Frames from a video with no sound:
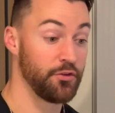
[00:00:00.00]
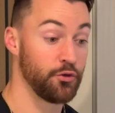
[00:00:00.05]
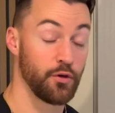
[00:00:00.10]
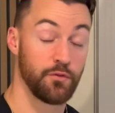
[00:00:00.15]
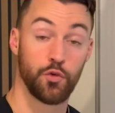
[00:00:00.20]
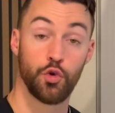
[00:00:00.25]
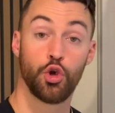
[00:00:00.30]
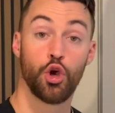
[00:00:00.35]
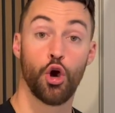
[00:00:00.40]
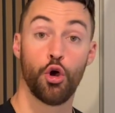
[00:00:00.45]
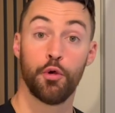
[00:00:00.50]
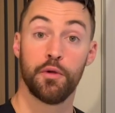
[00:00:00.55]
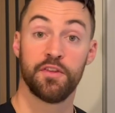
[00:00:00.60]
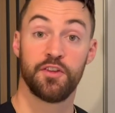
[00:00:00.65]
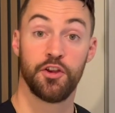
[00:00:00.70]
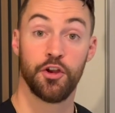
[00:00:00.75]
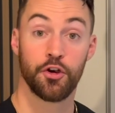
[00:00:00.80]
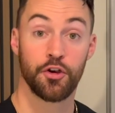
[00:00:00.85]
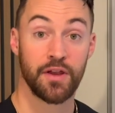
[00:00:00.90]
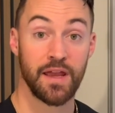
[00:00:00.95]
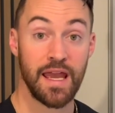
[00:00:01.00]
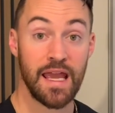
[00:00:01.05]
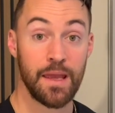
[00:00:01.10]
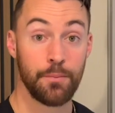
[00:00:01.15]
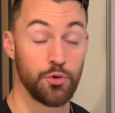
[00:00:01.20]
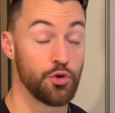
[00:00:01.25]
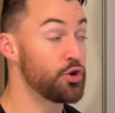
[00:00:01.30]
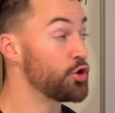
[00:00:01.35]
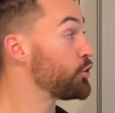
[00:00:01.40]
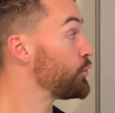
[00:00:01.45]
So if you go into your game,
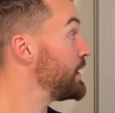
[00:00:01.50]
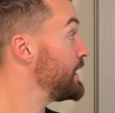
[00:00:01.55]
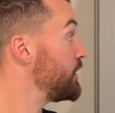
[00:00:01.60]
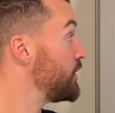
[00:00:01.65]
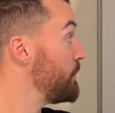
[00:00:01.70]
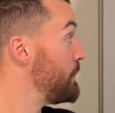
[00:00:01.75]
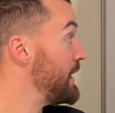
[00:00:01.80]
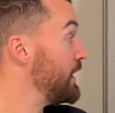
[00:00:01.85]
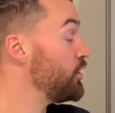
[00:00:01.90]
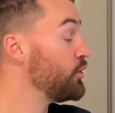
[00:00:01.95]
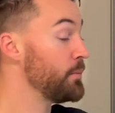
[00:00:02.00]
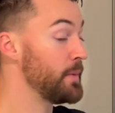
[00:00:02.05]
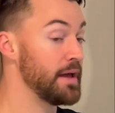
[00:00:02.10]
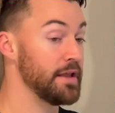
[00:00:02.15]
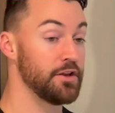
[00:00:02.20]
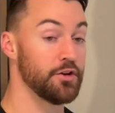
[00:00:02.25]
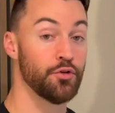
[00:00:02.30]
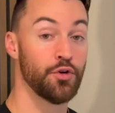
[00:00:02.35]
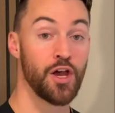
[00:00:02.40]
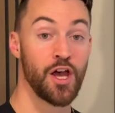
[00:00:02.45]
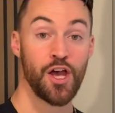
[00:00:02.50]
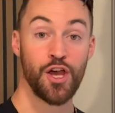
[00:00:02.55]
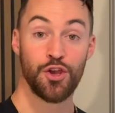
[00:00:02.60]
you create your mental menu,